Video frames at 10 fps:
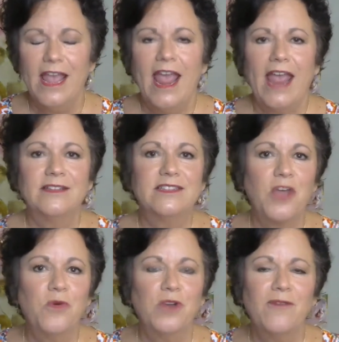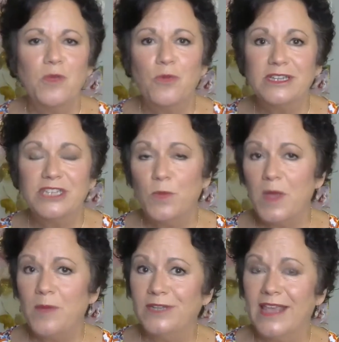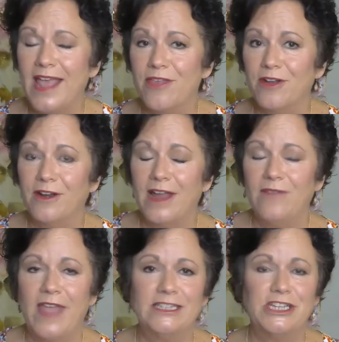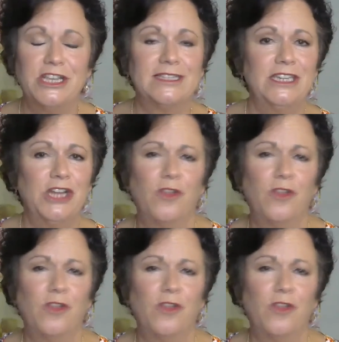and so whenever you bring two people together and they just, you know,